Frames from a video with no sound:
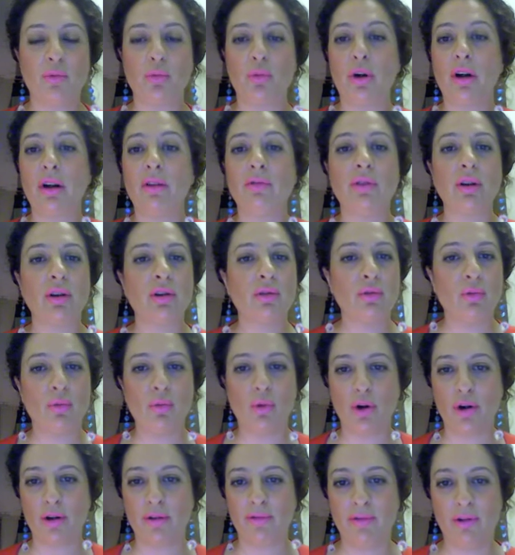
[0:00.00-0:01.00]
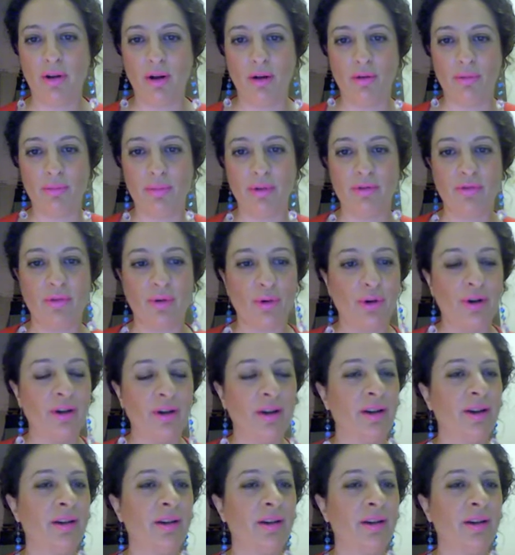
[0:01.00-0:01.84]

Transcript: Whatever you want to follow me for.